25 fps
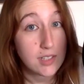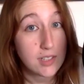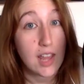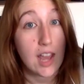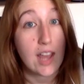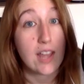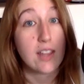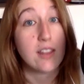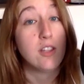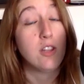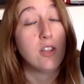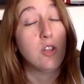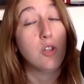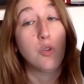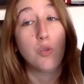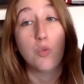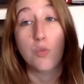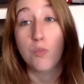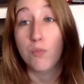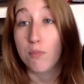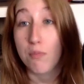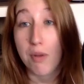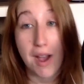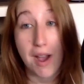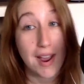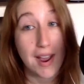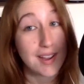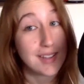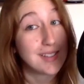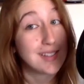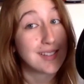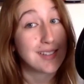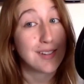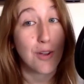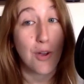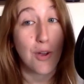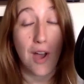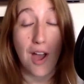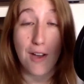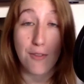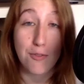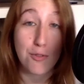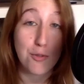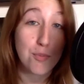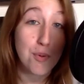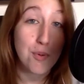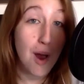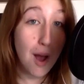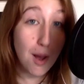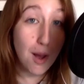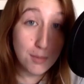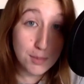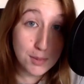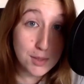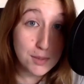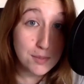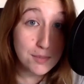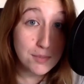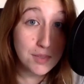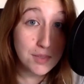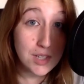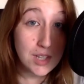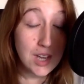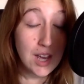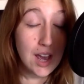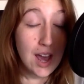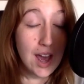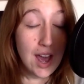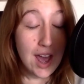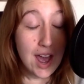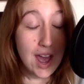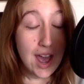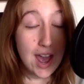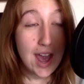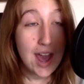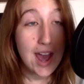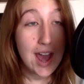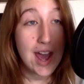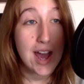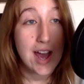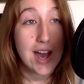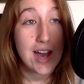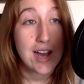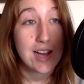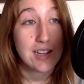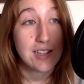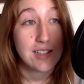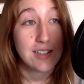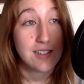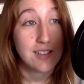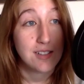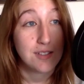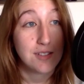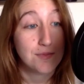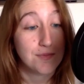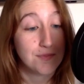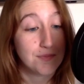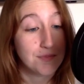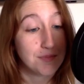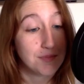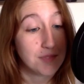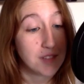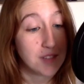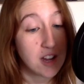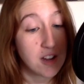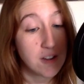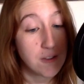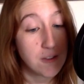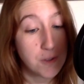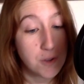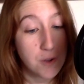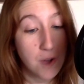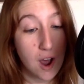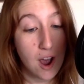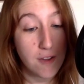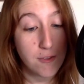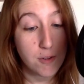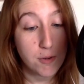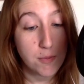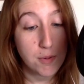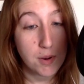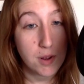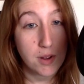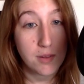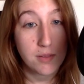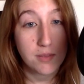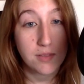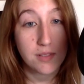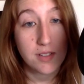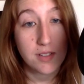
that you might still have a problem. And if you have a problem,